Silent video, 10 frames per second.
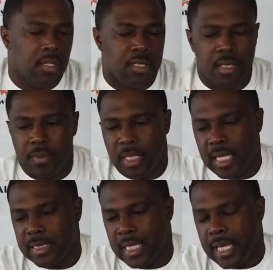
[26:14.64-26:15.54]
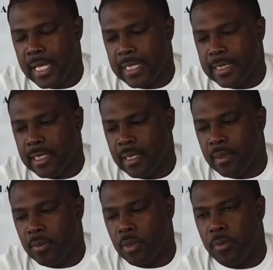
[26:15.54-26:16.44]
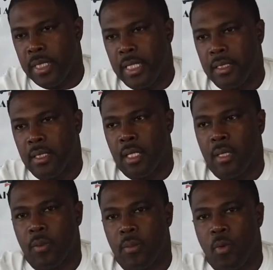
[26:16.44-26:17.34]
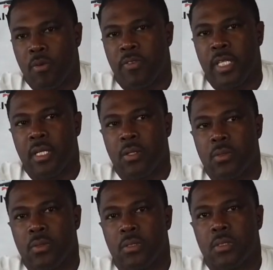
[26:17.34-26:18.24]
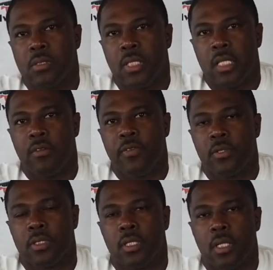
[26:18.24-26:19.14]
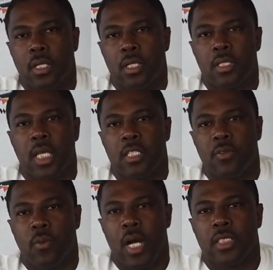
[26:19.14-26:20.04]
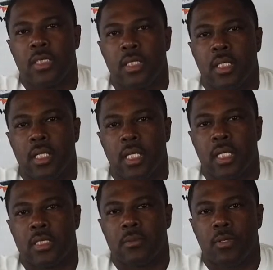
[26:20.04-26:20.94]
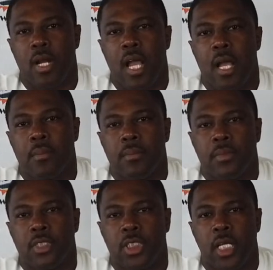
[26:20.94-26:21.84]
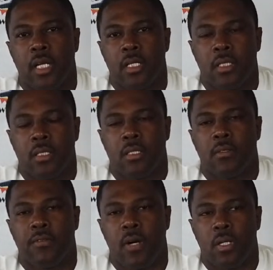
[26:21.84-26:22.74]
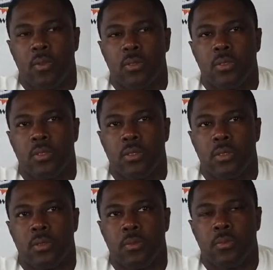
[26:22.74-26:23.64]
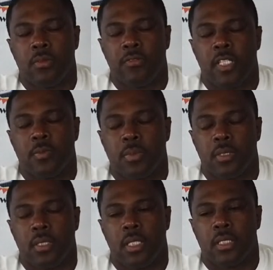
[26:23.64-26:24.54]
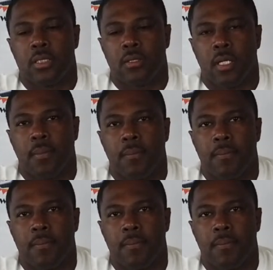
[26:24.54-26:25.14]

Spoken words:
or something like that, and we'll be hitting y'all up with more videos in the future. Thanks for watching. Click subscribe, share, follow on YouTube, Facebook, and Instagram.